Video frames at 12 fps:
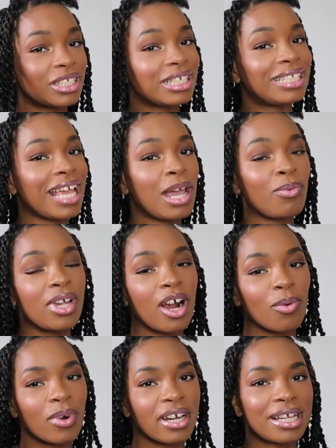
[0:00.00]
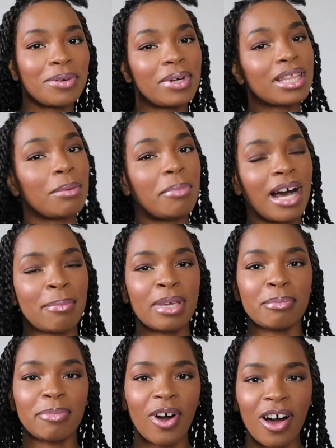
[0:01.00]
Today we are working with
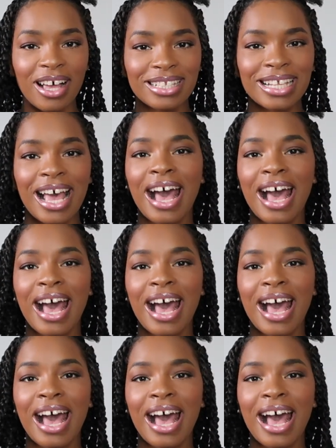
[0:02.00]
BOBBI Boss.